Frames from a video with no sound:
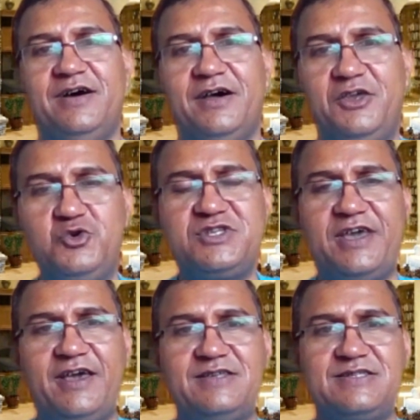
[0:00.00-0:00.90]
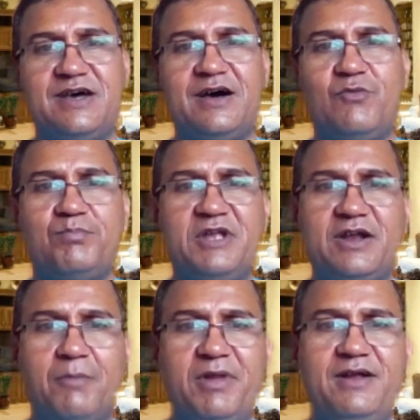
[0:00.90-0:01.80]
use case, the
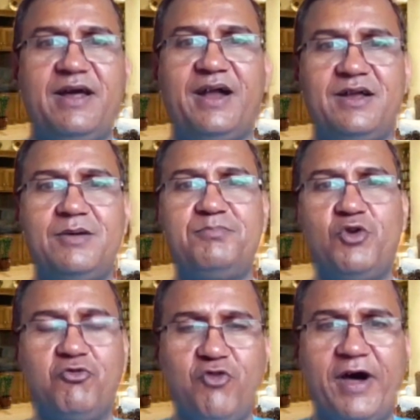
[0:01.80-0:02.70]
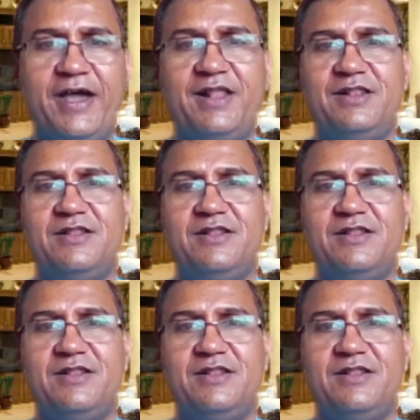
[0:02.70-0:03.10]
complete data profile,